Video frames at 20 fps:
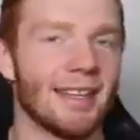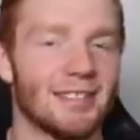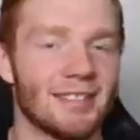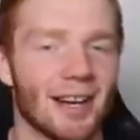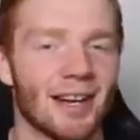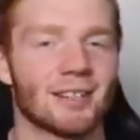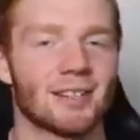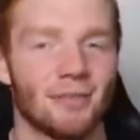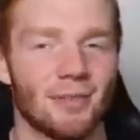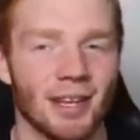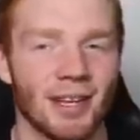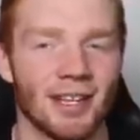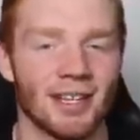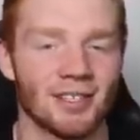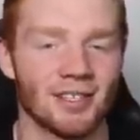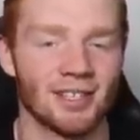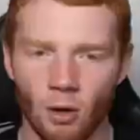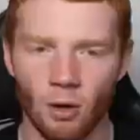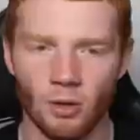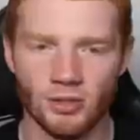he does
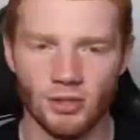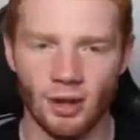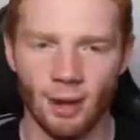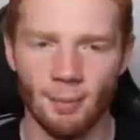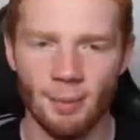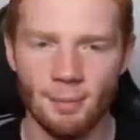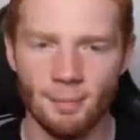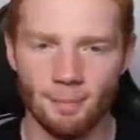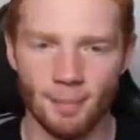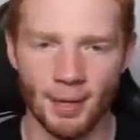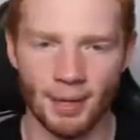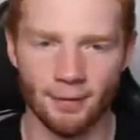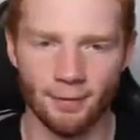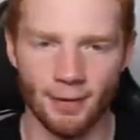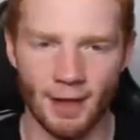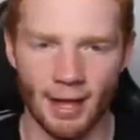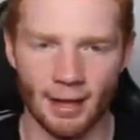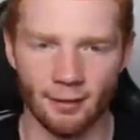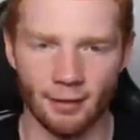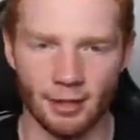finish. Also, I'm a big
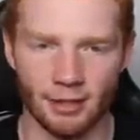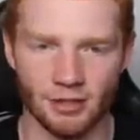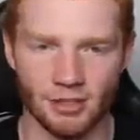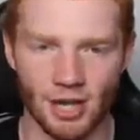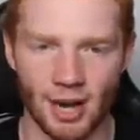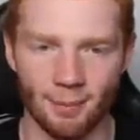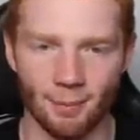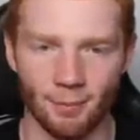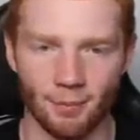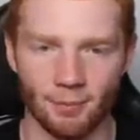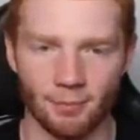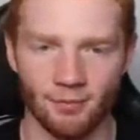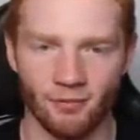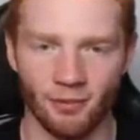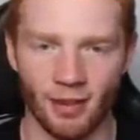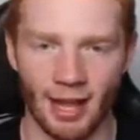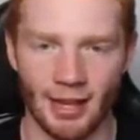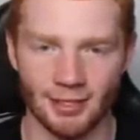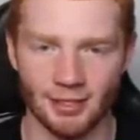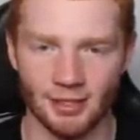fan of the gem
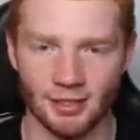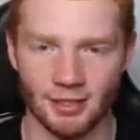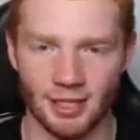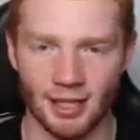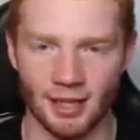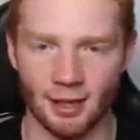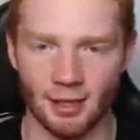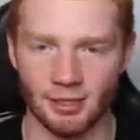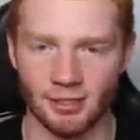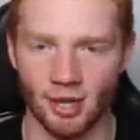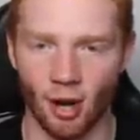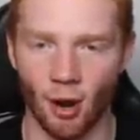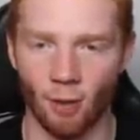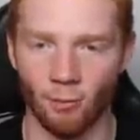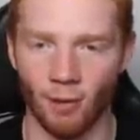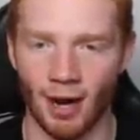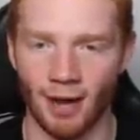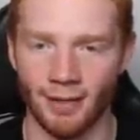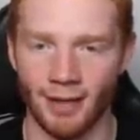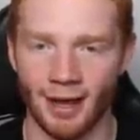flash that's in the top
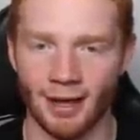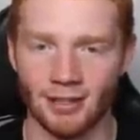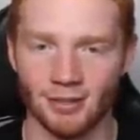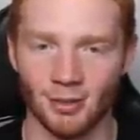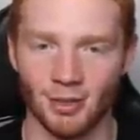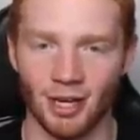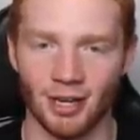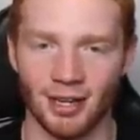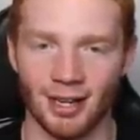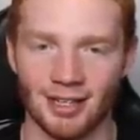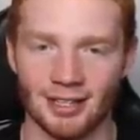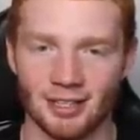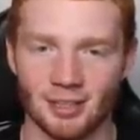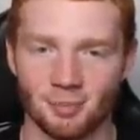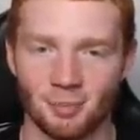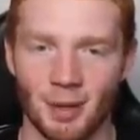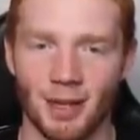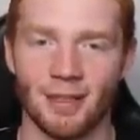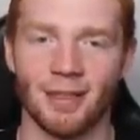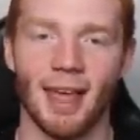right there as we're going to get a
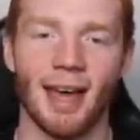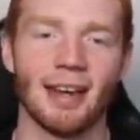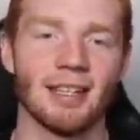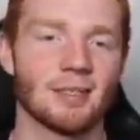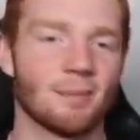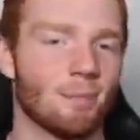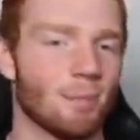spin. That is